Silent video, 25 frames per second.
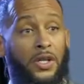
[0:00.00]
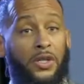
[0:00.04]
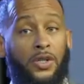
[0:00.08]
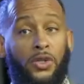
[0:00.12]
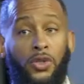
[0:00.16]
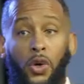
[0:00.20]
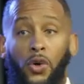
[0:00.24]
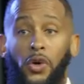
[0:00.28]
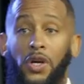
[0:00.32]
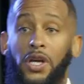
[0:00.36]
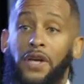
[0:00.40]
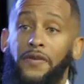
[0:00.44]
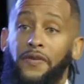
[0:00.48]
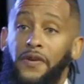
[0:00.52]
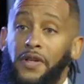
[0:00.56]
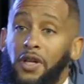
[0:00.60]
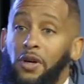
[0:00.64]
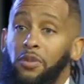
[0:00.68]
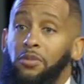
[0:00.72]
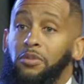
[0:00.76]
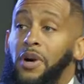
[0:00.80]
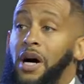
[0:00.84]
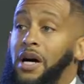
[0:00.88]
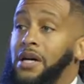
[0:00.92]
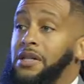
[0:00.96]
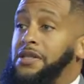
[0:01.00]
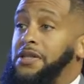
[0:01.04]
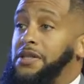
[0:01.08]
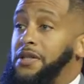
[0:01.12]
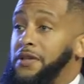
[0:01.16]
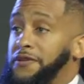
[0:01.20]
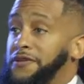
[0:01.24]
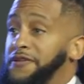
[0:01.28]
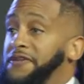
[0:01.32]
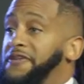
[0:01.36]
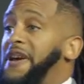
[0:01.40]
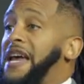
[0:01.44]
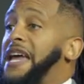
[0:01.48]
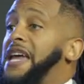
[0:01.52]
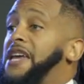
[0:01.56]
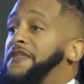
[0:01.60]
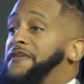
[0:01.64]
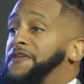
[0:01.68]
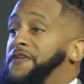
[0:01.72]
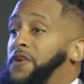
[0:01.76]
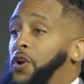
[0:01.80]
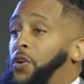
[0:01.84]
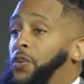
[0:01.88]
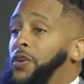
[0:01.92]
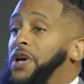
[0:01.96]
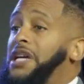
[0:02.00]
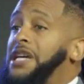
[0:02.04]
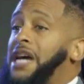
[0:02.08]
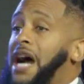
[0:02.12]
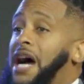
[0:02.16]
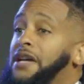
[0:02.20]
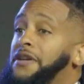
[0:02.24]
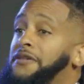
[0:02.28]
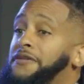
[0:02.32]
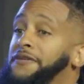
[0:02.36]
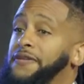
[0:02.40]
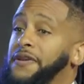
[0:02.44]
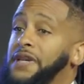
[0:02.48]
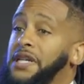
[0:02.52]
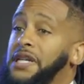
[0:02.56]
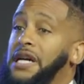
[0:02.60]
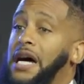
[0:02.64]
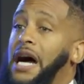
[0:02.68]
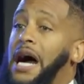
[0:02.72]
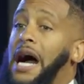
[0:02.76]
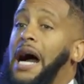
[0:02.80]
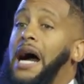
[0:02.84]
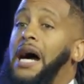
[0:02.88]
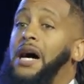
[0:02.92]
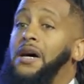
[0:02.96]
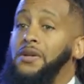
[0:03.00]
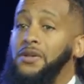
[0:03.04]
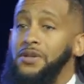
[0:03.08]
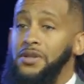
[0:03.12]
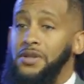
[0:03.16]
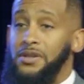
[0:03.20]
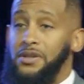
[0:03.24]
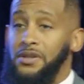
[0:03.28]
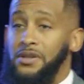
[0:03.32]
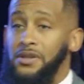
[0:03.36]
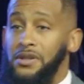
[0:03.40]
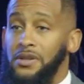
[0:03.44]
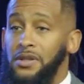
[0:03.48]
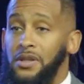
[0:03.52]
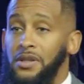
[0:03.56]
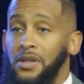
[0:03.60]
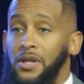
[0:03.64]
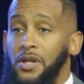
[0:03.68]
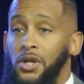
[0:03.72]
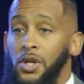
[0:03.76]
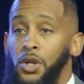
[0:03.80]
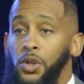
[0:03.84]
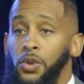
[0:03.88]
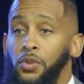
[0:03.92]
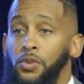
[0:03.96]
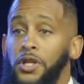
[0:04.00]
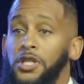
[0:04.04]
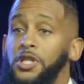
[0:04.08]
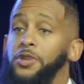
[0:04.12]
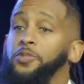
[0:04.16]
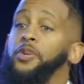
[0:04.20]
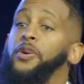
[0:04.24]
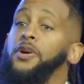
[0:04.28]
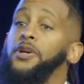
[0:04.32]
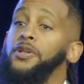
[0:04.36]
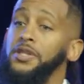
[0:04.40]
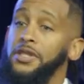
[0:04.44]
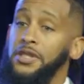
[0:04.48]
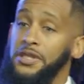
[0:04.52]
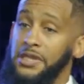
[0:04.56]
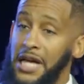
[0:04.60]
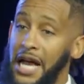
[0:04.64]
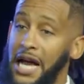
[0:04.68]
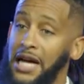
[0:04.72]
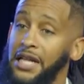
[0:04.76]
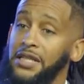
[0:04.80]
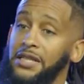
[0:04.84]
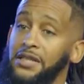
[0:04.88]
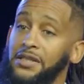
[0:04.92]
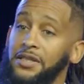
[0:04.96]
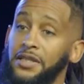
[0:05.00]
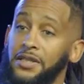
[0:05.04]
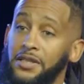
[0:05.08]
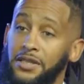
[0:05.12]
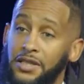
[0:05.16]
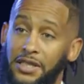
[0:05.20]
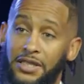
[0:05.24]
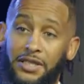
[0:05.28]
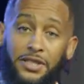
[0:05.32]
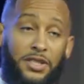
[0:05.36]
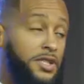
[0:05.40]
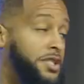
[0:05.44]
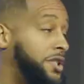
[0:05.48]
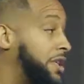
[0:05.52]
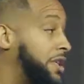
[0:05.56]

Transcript: So even amongst the faithful, we got to figure out which personalities can